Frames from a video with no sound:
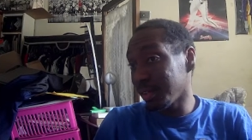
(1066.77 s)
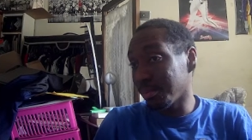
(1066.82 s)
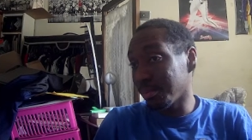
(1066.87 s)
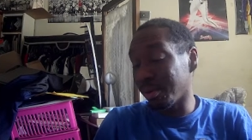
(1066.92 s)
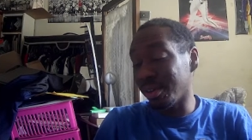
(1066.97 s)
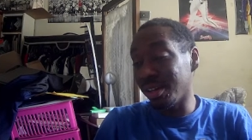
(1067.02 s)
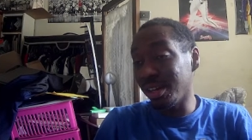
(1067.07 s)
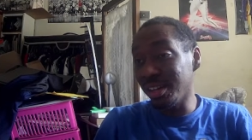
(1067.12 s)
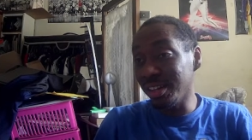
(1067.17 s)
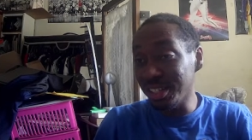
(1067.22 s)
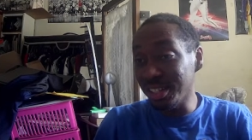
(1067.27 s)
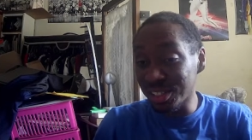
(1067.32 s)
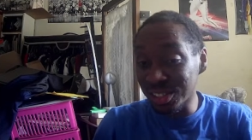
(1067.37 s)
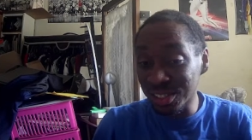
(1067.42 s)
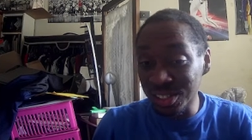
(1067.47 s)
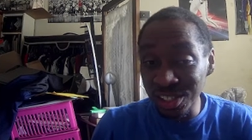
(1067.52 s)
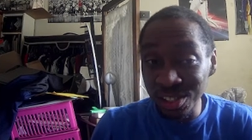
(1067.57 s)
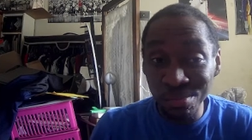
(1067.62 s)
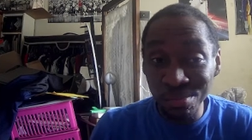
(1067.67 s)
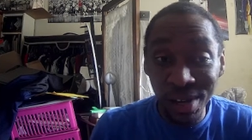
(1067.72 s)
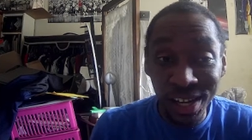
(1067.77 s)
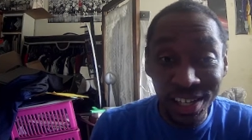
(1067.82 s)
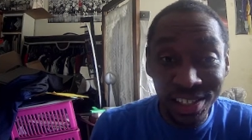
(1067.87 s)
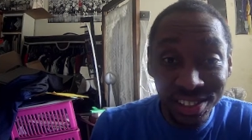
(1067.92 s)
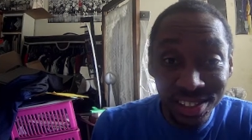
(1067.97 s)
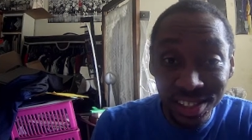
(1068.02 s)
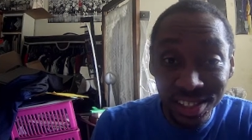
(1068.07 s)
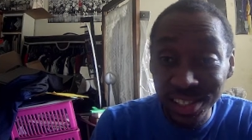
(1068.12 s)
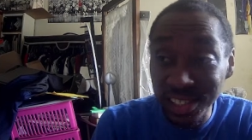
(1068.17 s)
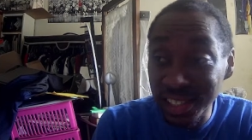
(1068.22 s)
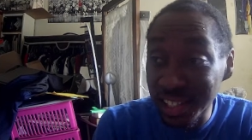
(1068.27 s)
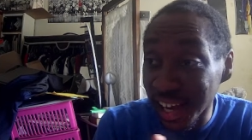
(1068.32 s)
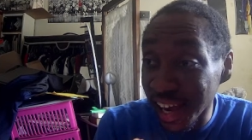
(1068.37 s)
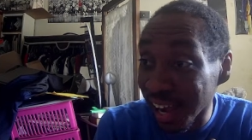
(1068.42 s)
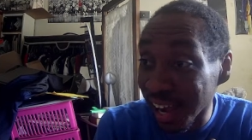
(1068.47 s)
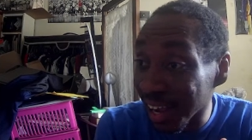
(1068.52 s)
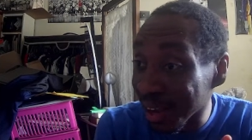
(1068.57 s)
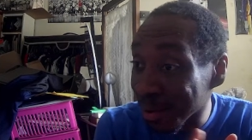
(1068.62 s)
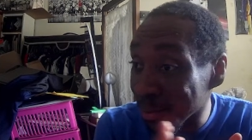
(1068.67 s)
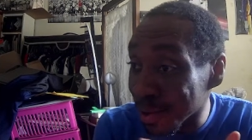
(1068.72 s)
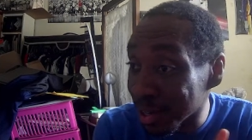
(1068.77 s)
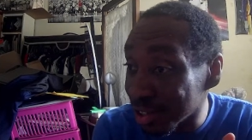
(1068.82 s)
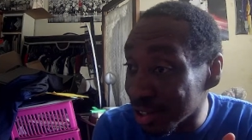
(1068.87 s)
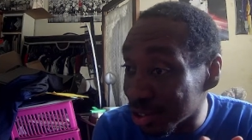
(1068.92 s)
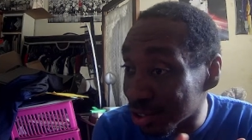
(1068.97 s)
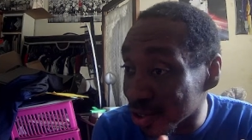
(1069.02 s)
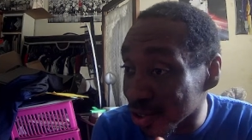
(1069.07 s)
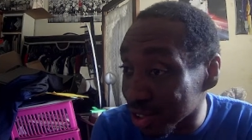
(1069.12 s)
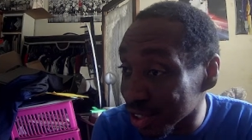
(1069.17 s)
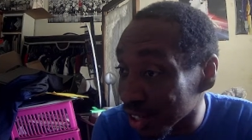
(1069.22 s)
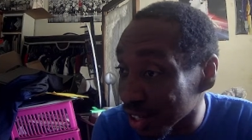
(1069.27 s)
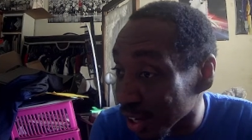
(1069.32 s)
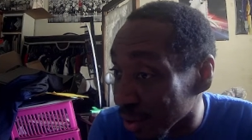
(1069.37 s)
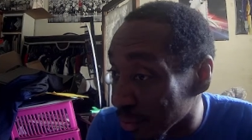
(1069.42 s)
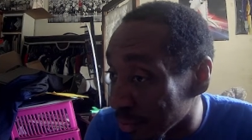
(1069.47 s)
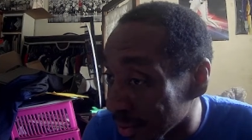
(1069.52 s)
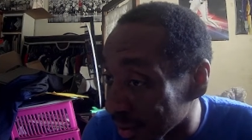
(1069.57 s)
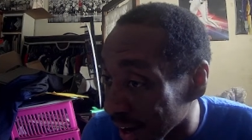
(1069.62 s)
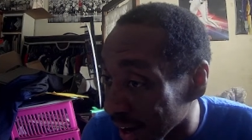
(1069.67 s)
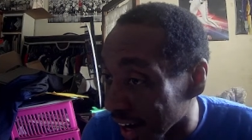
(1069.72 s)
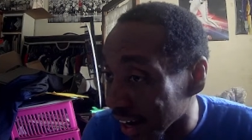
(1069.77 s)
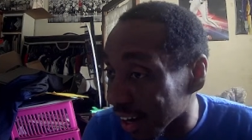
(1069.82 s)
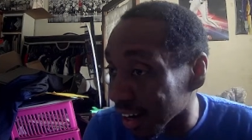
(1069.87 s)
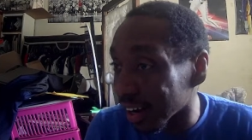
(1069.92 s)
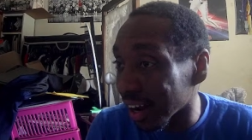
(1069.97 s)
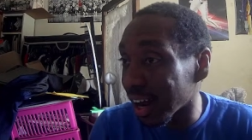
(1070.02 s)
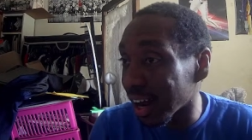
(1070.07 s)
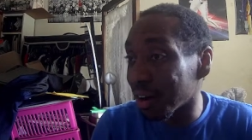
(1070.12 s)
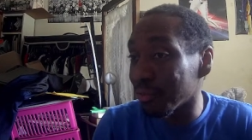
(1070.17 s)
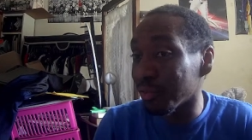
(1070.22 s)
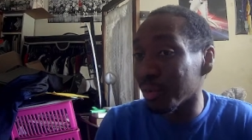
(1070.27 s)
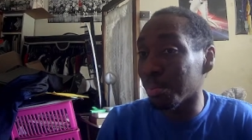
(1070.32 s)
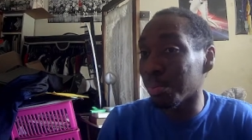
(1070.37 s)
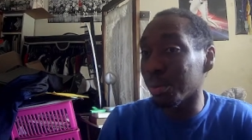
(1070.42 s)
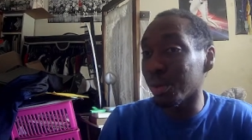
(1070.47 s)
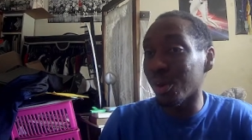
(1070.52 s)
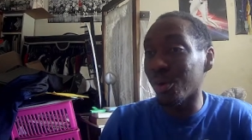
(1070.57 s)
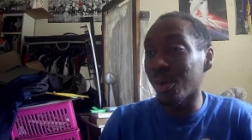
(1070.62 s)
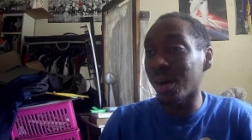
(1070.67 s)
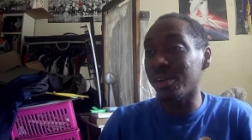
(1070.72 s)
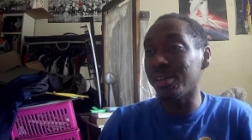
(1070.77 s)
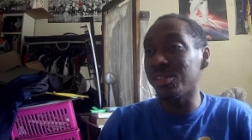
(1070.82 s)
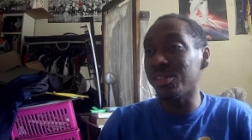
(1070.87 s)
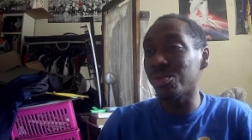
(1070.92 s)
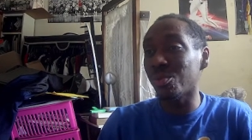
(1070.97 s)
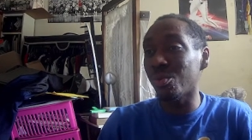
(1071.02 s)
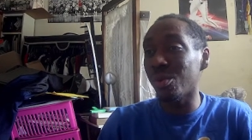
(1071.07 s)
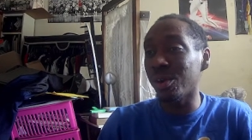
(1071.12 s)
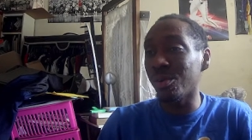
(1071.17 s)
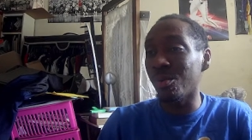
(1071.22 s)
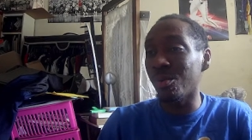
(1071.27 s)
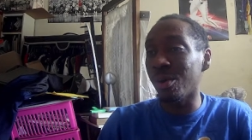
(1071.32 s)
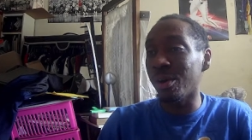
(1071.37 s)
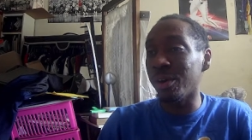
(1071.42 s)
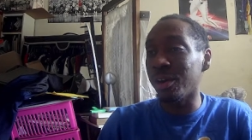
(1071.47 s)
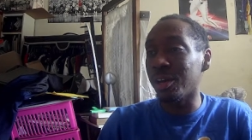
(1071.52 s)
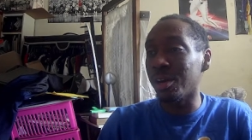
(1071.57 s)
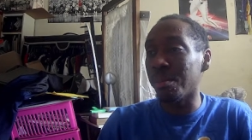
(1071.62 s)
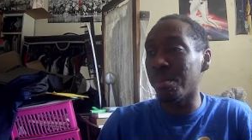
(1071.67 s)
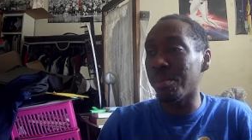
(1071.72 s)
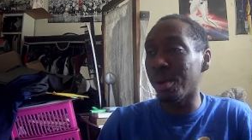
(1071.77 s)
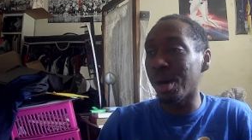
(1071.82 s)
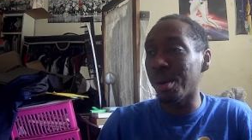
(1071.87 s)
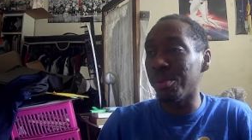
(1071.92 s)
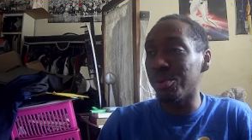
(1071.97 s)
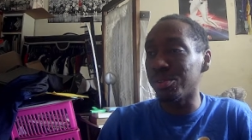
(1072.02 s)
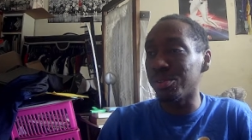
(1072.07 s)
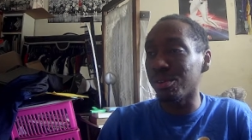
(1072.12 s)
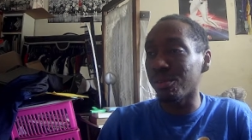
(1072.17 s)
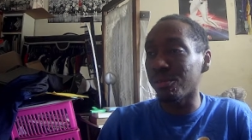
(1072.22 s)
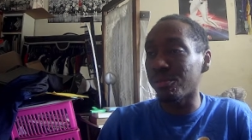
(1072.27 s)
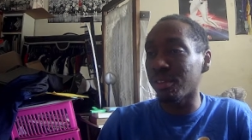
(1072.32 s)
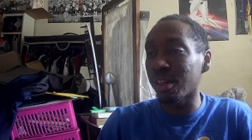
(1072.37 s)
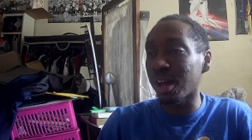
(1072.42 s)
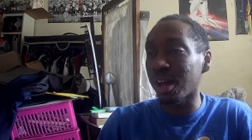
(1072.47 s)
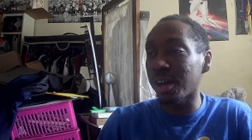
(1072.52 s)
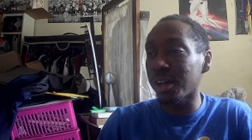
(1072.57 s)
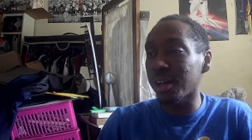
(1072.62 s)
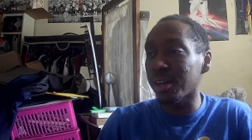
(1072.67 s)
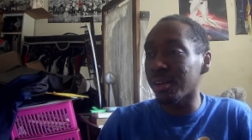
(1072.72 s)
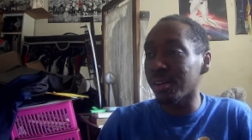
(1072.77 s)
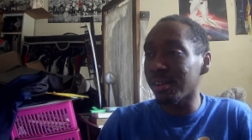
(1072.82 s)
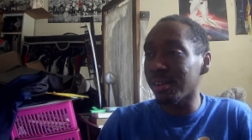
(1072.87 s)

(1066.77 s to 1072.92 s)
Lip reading: But at least this makes this game interesting. We're not going to have a blowout. It's 1-1, and the bubbles are flying.